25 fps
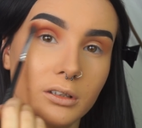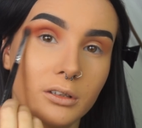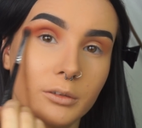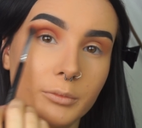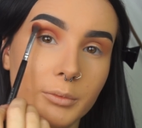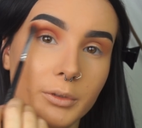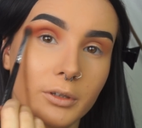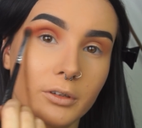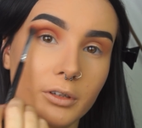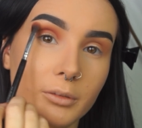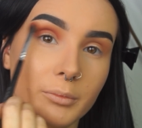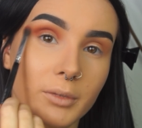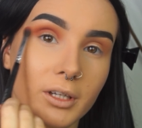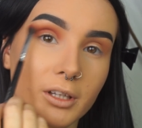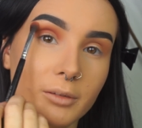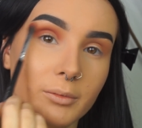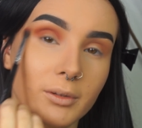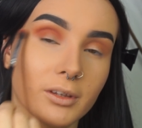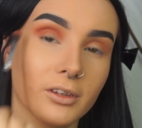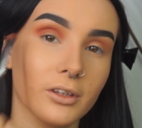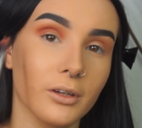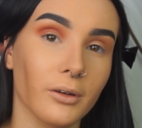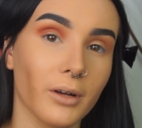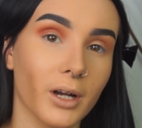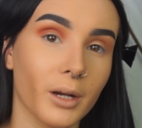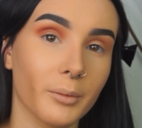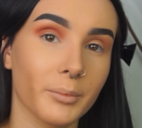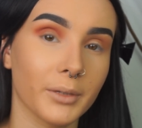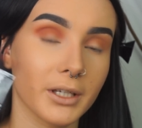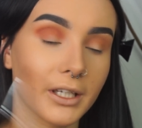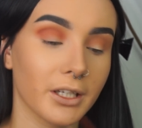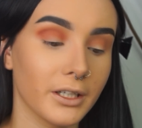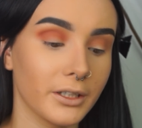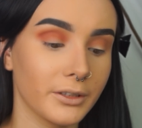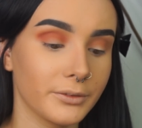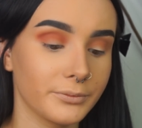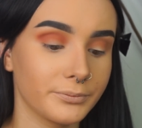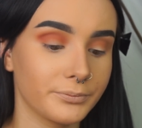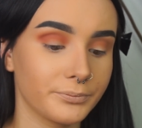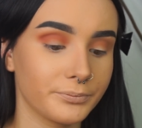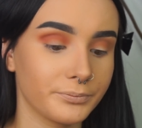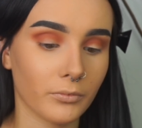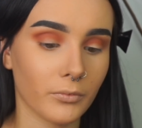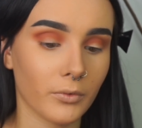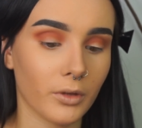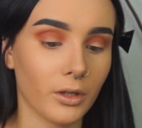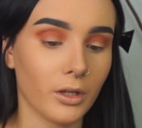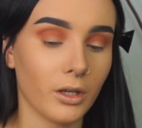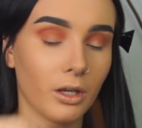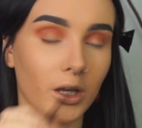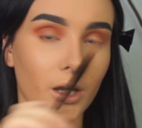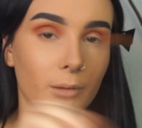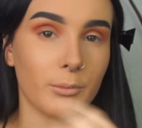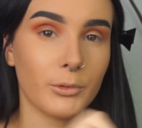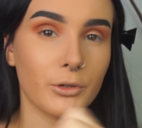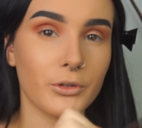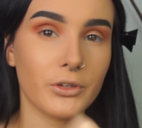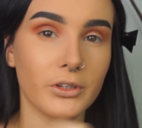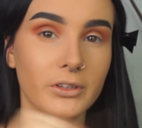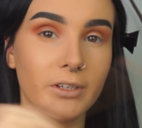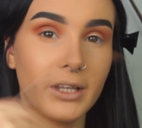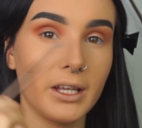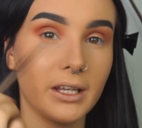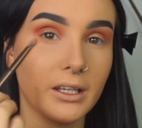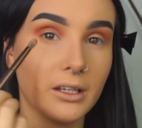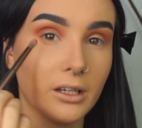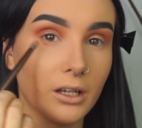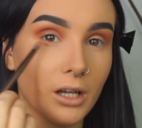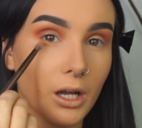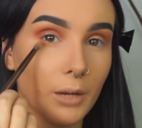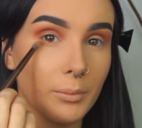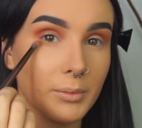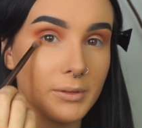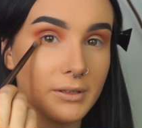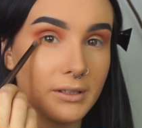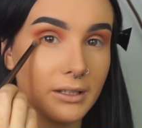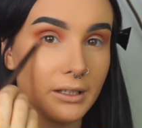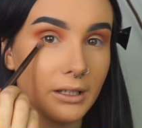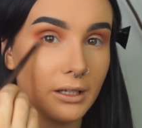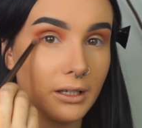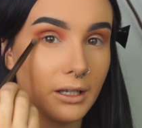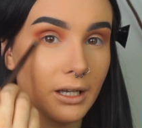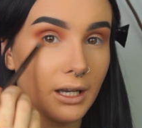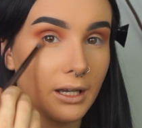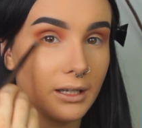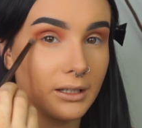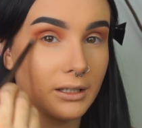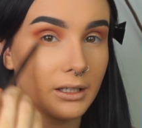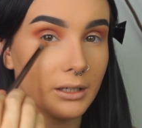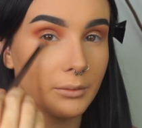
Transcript: Oh my god, it makes me so happy. I'm also taking Cup of Tea again,